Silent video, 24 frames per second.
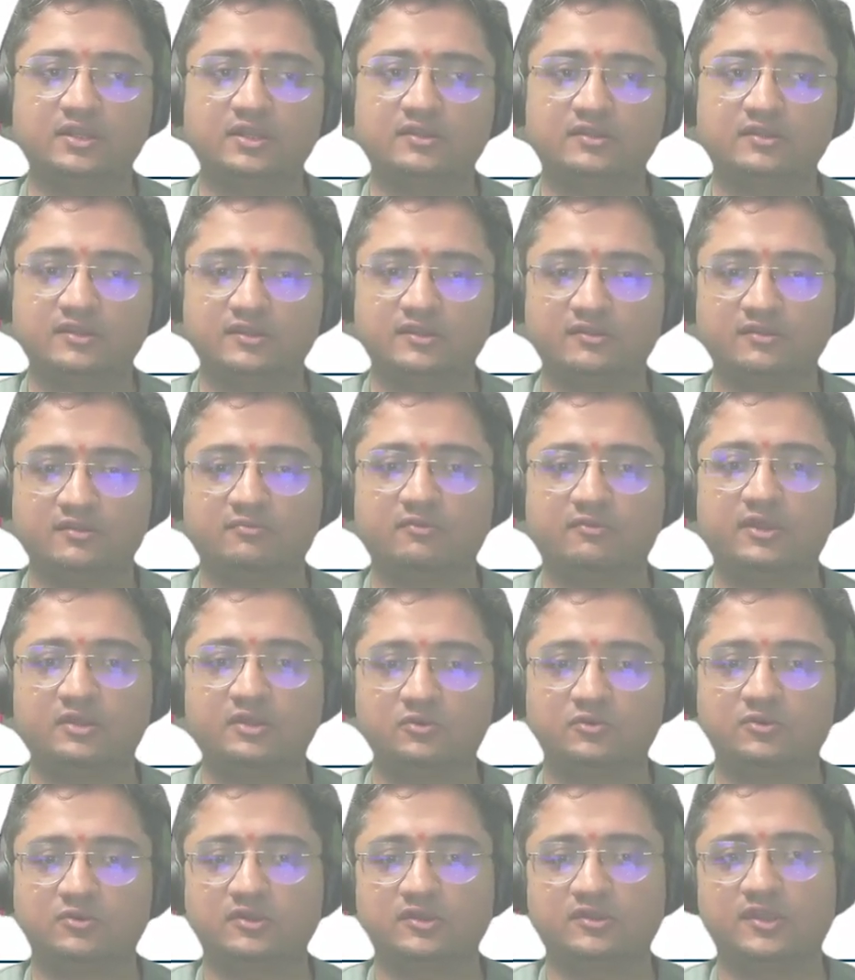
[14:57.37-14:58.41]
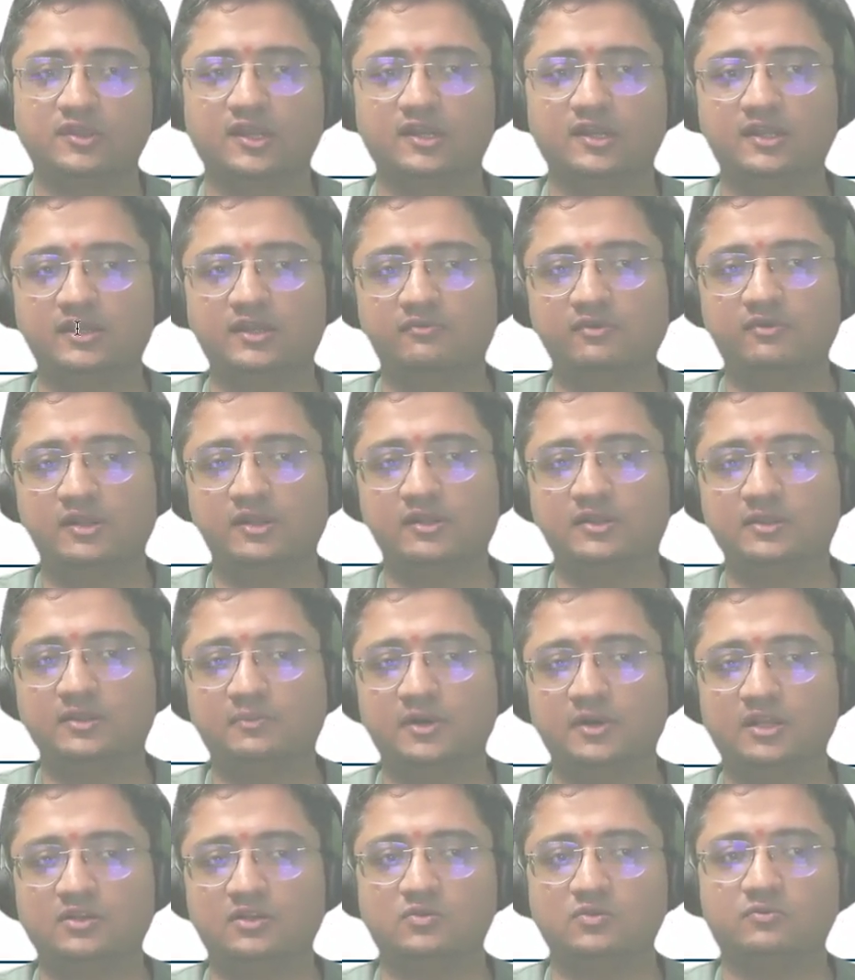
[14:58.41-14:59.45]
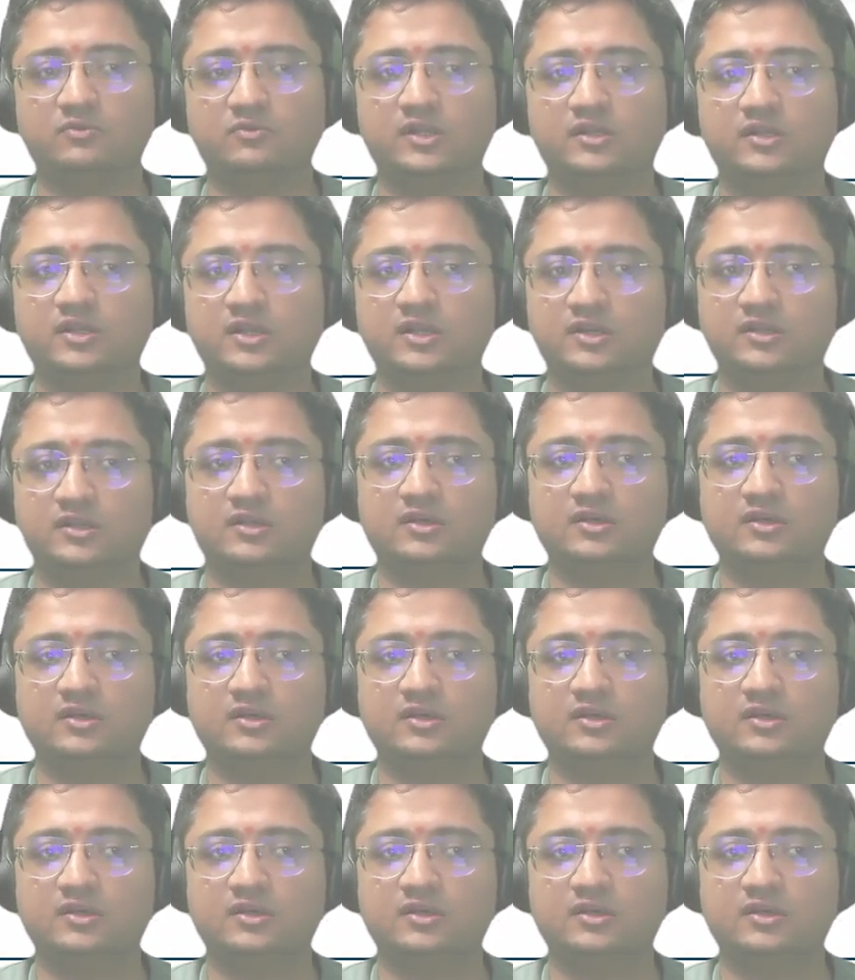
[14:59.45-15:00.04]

This when you send email, Dipanshu will get the